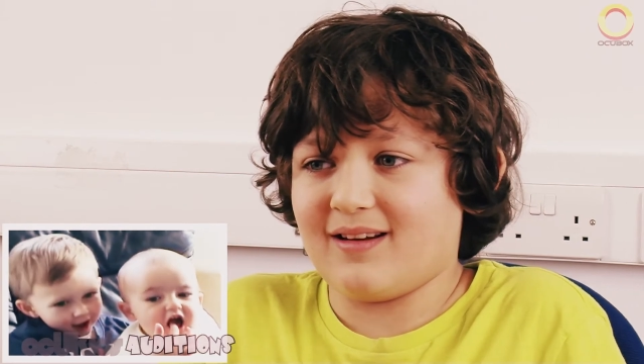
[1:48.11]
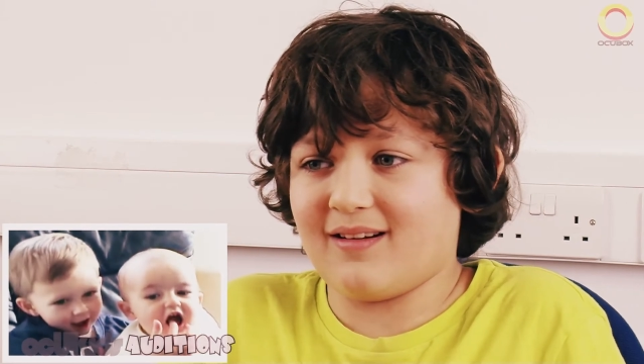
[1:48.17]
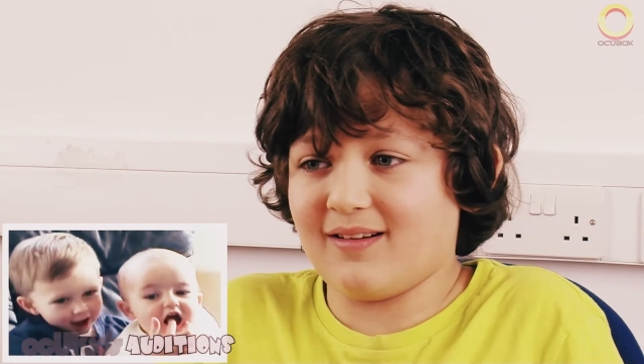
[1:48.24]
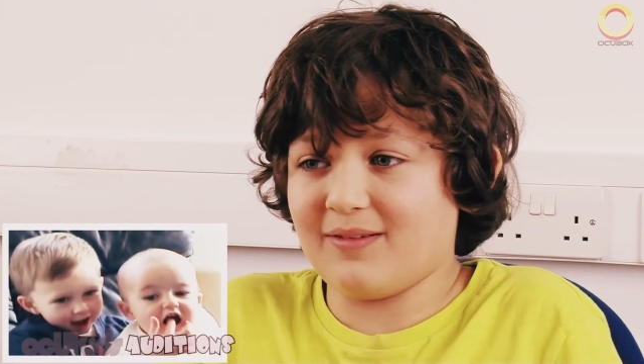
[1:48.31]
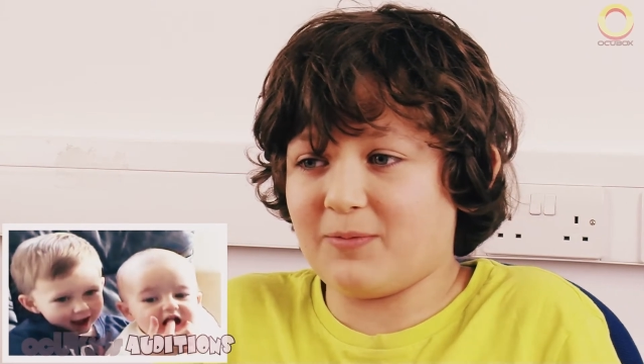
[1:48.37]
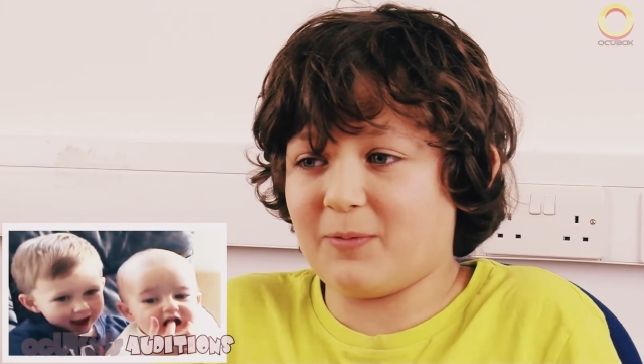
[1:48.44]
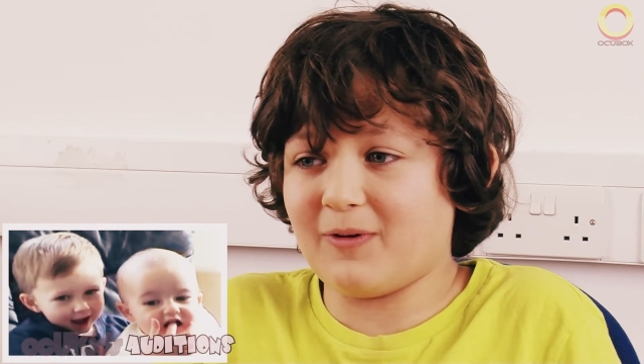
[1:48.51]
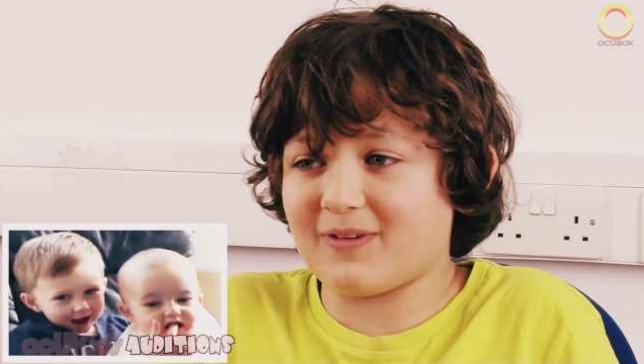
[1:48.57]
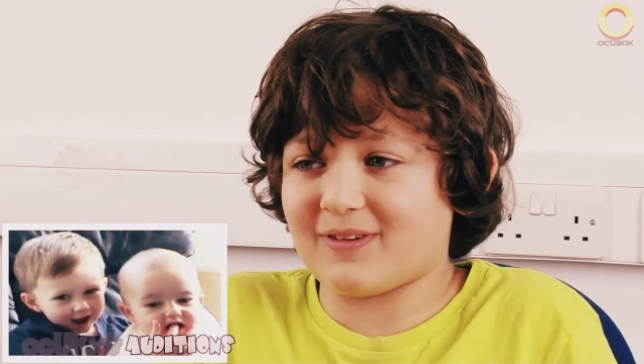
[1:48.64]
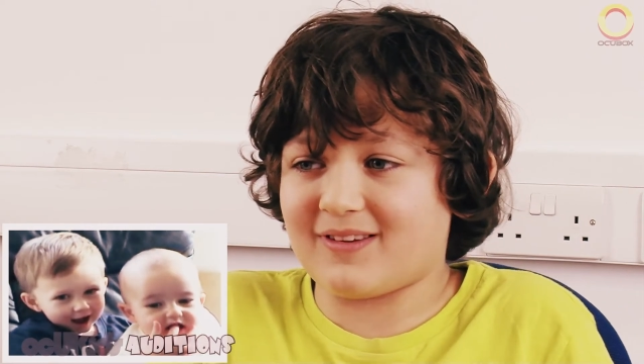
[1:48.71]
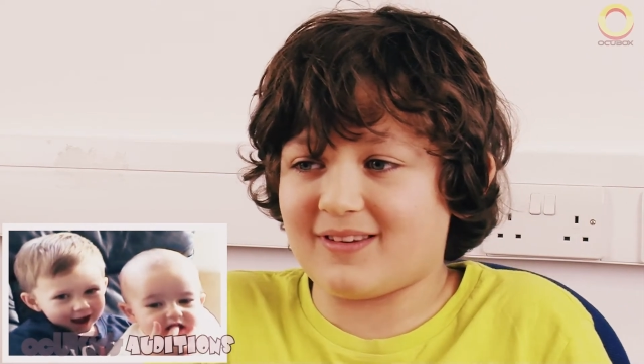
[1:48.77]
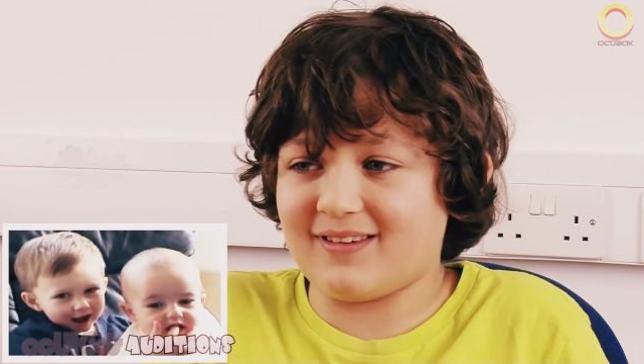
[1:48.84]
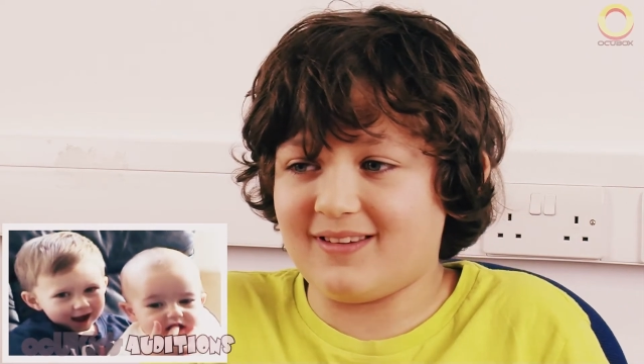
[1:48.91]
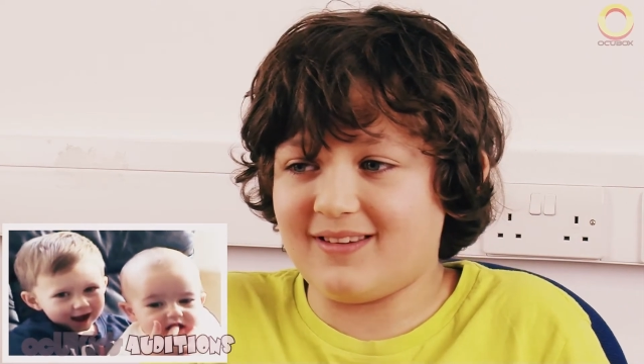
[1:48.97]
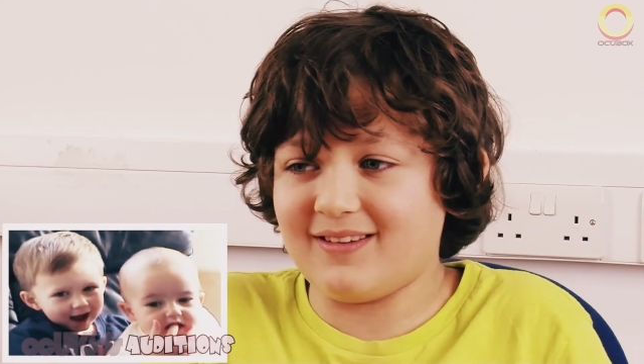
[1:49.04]
I
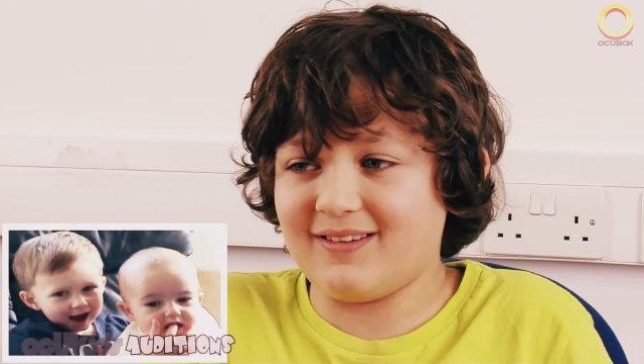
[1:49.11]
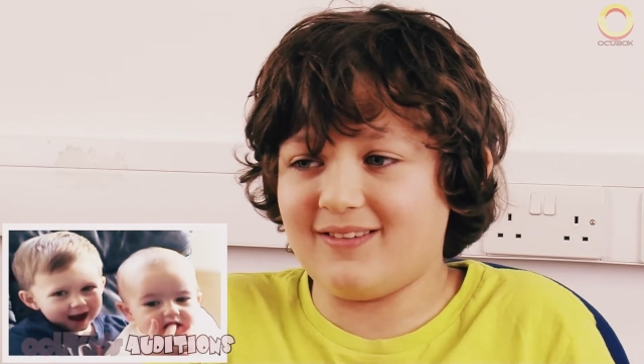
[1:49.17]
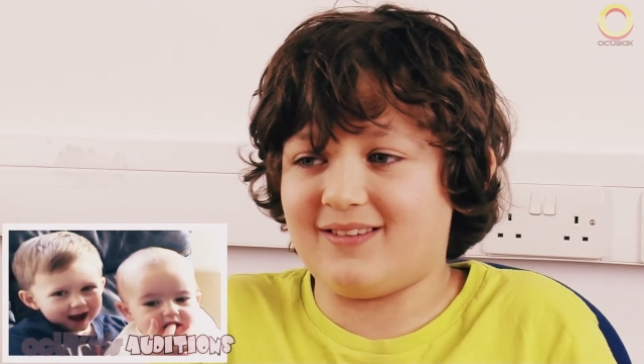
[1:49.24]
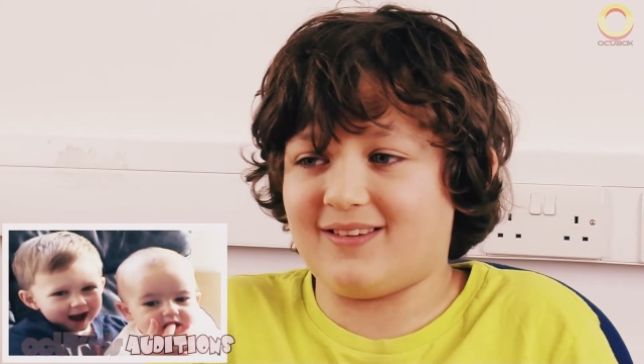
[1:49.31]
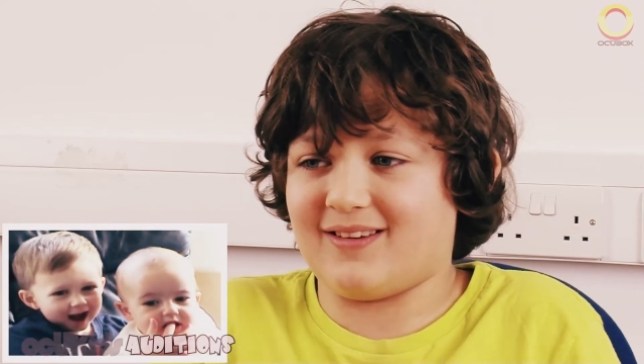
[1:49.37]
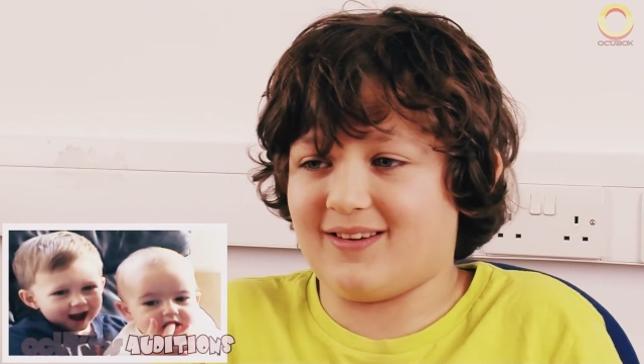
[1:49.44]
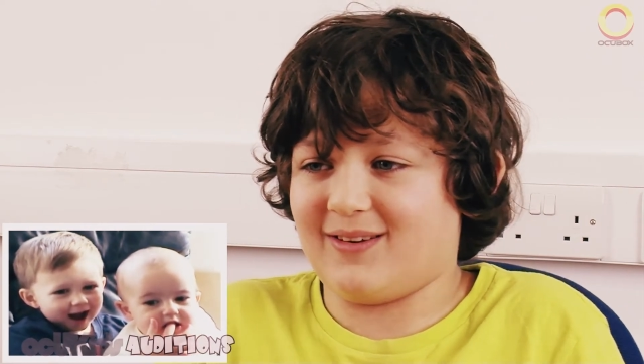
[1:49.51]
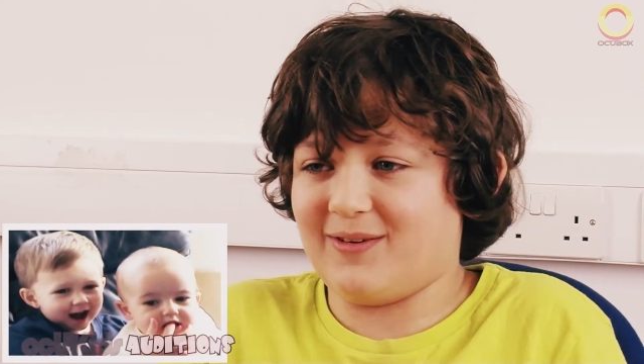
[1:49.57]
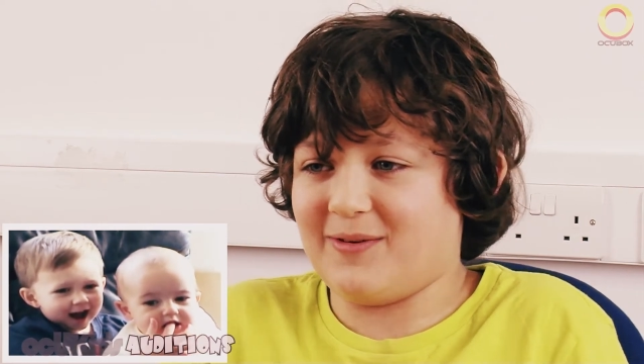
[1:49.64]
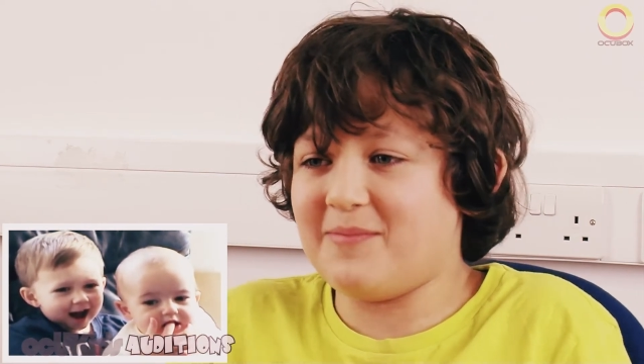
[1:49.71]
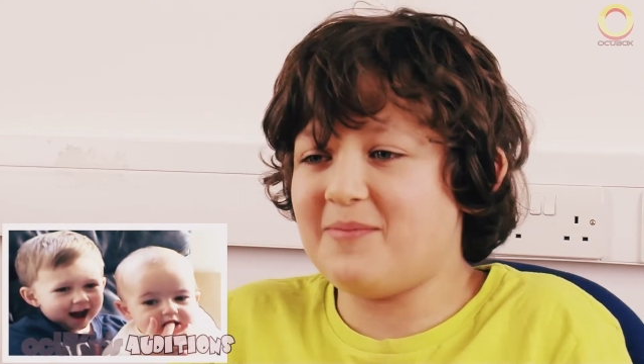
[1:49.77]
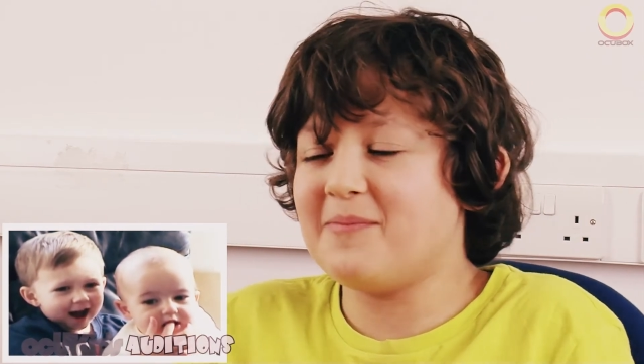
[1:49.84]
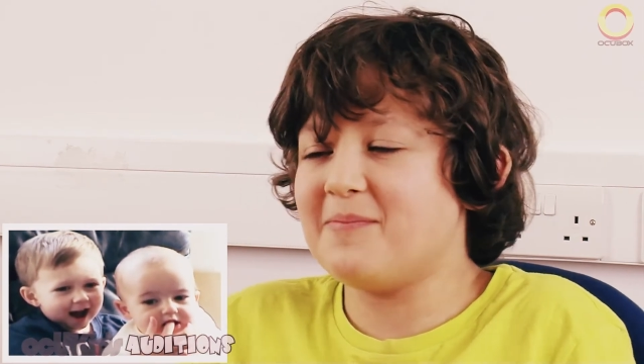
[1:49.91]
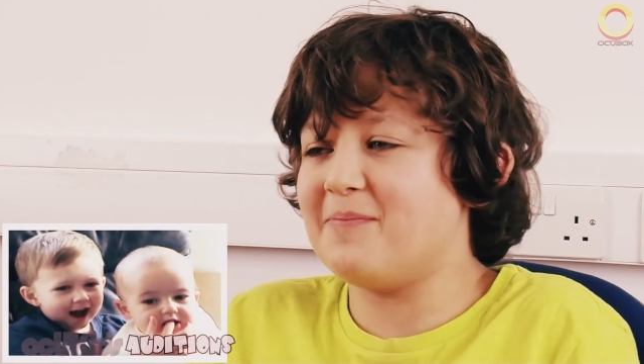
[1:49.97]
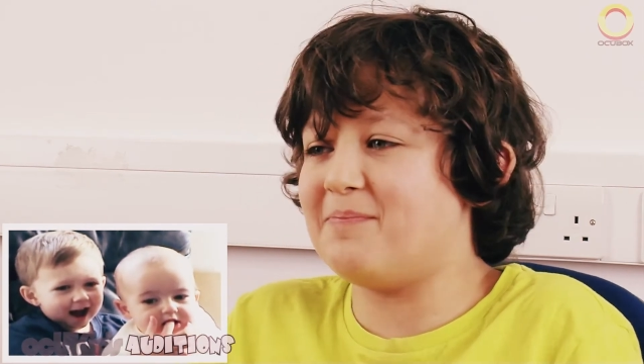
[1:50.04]
watch YouTube,